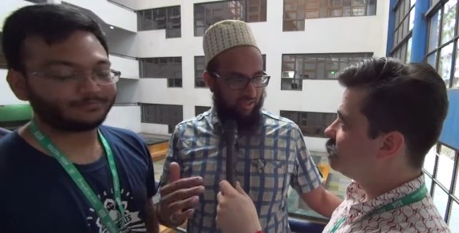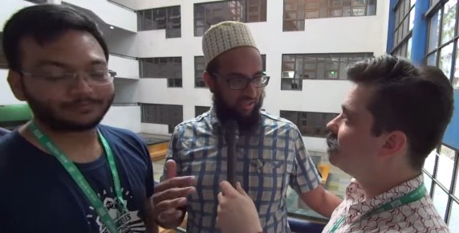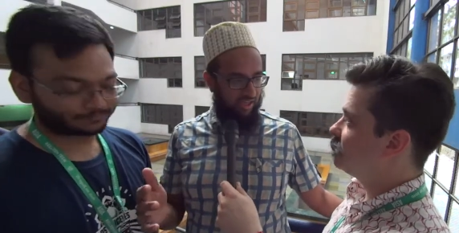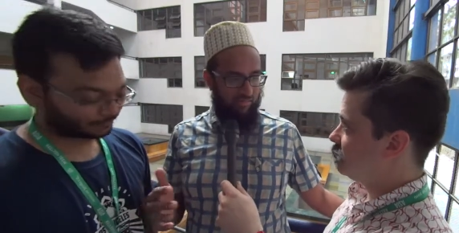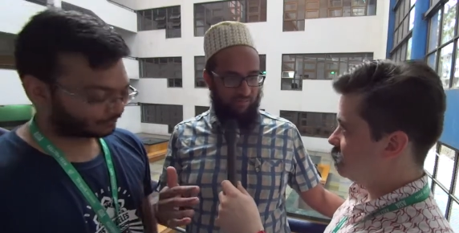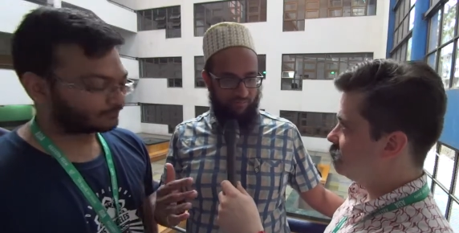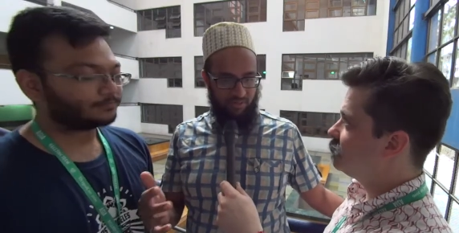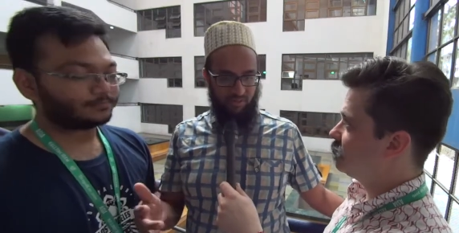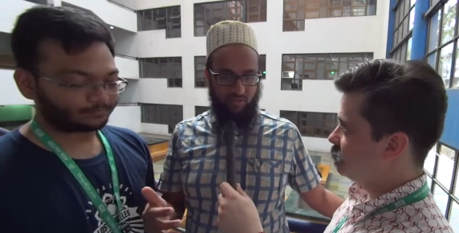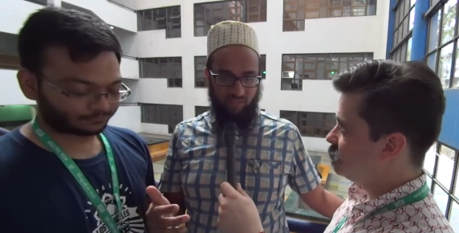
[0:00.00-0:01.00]
Speaker 1: We keep uh,
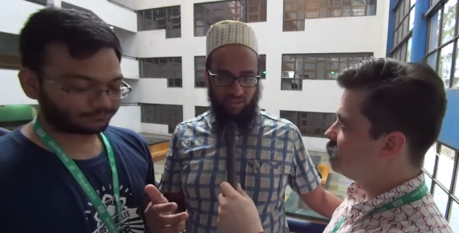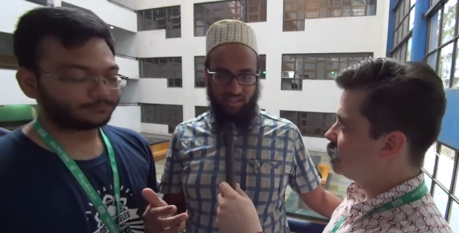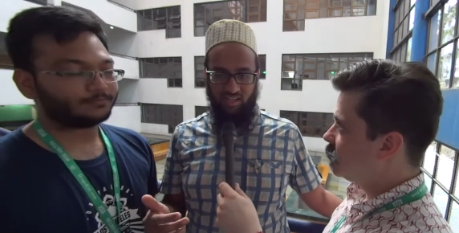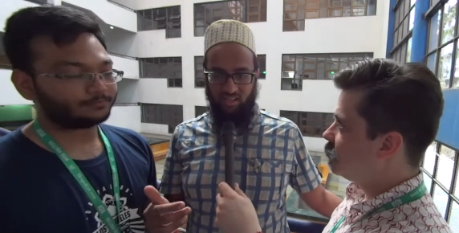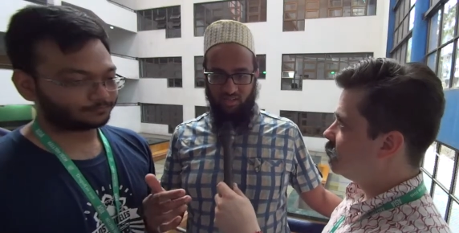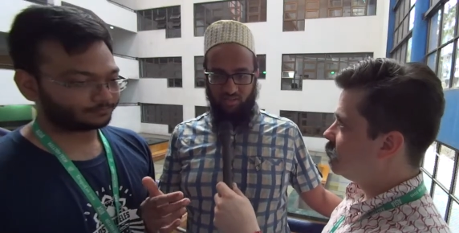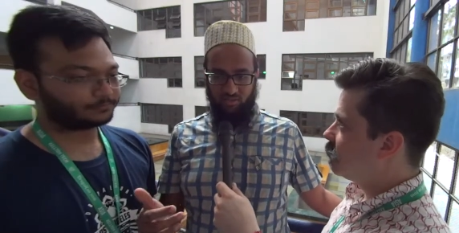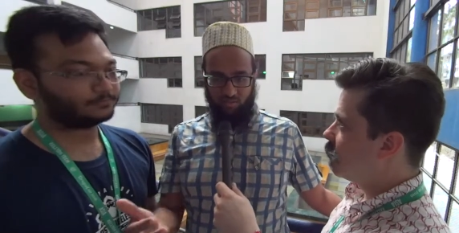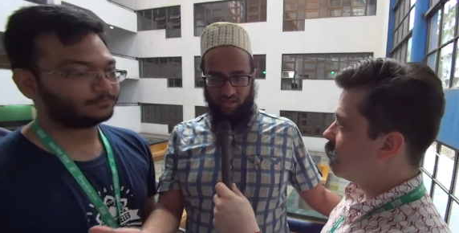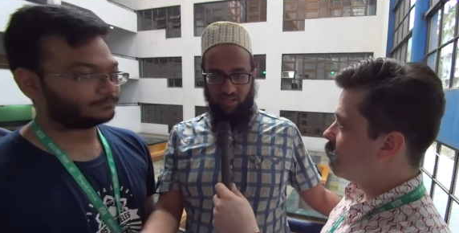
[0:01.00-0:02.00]
switching.
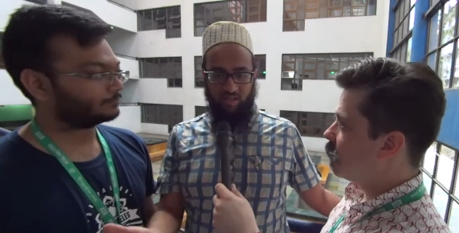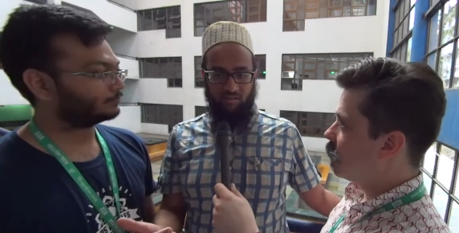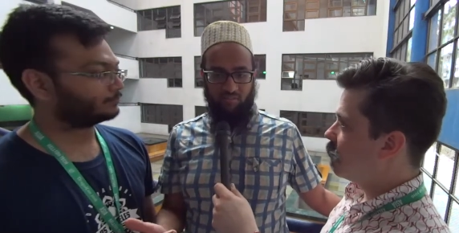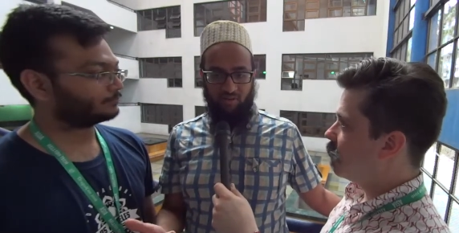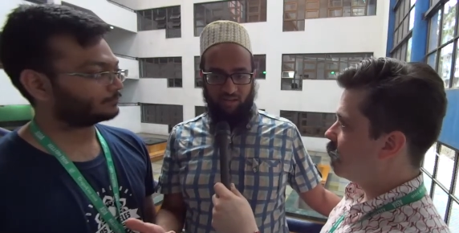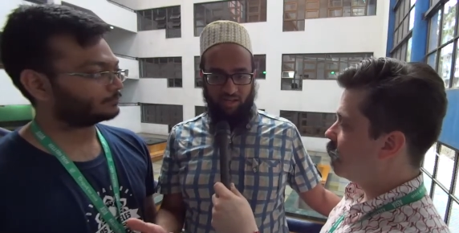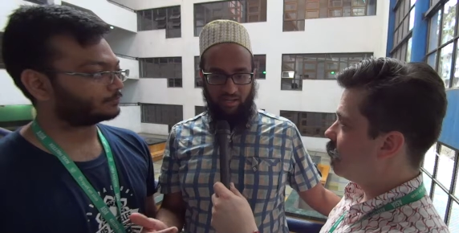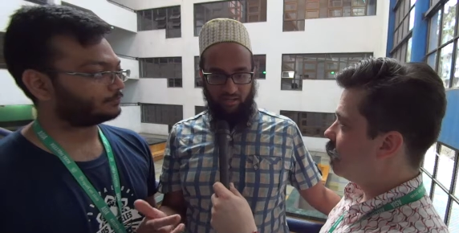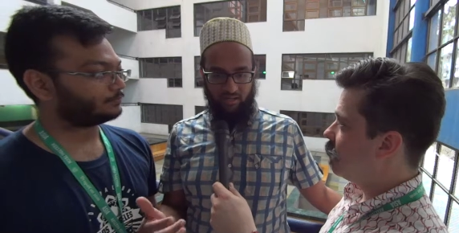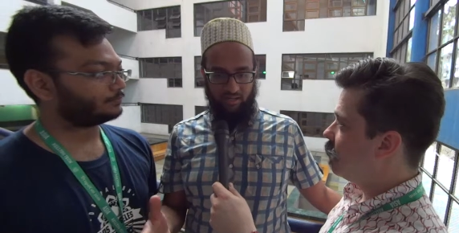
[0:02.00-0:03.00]
So in middle,
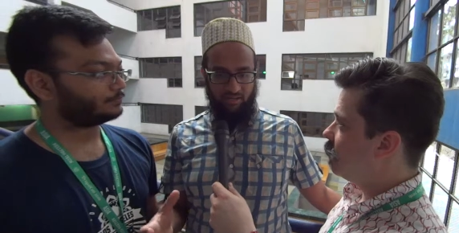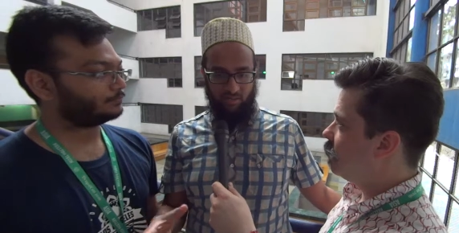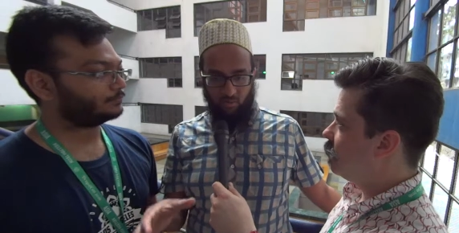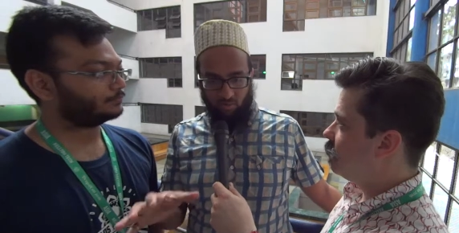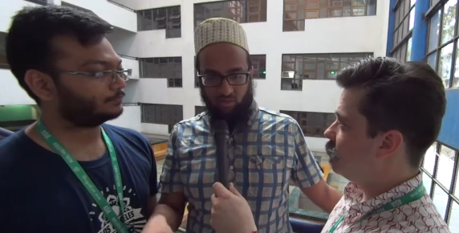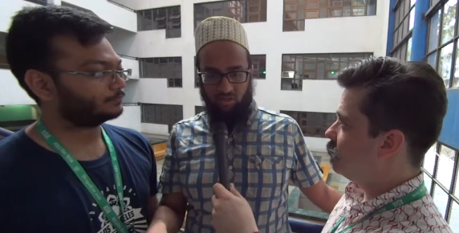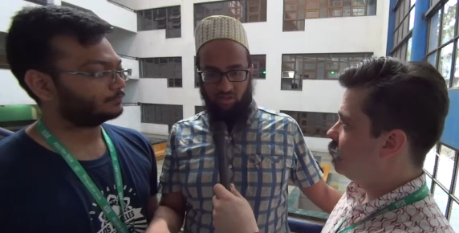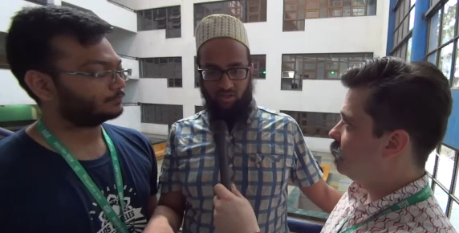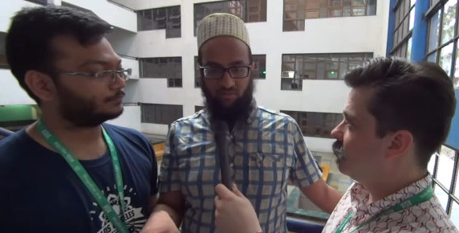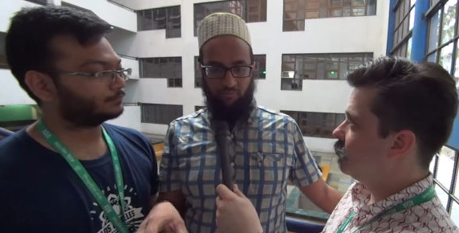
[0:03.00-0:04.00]
I held a role
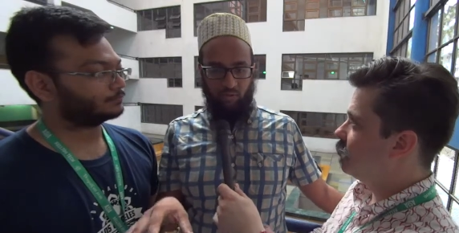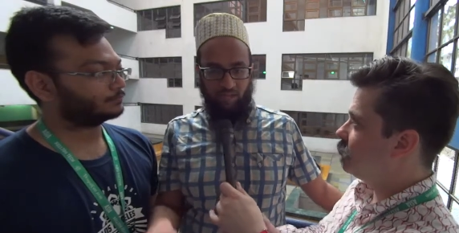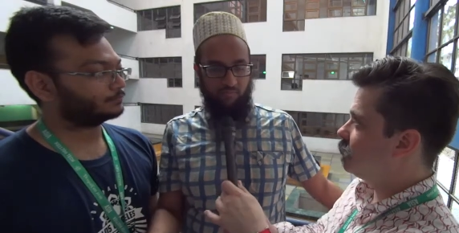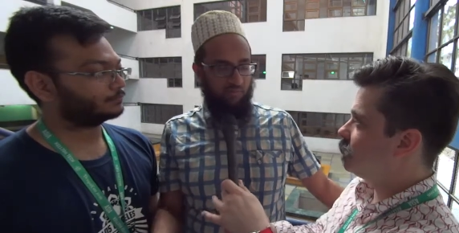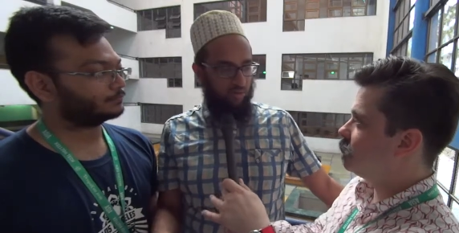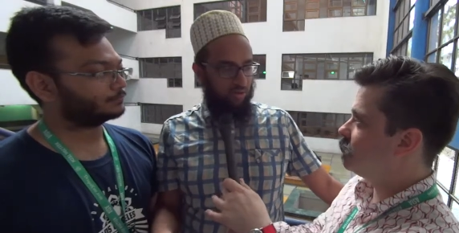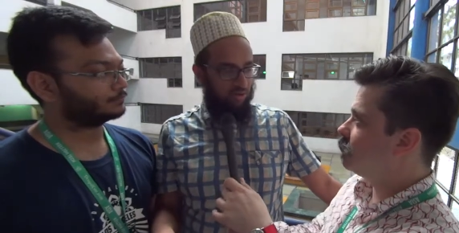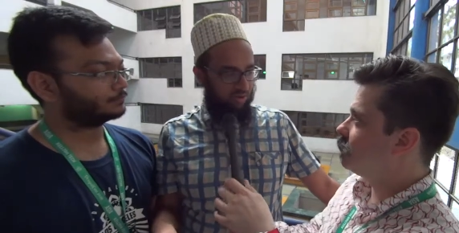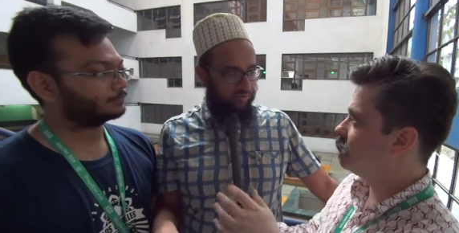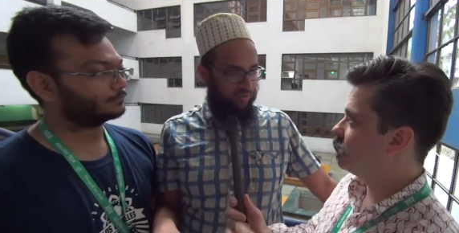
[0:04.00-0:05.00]
called full-time core
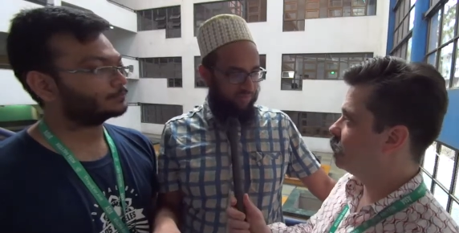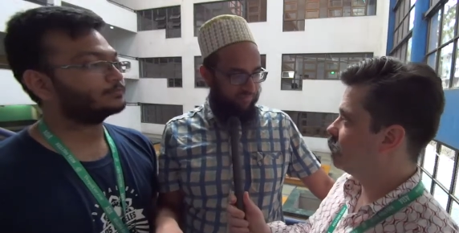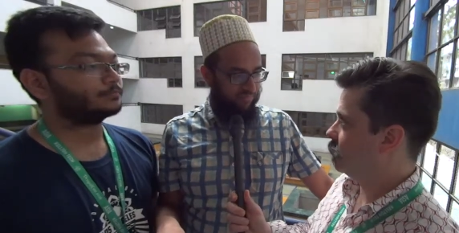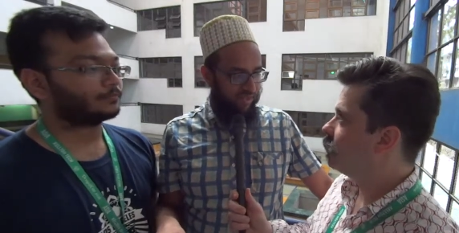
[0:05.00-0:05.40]
contributor,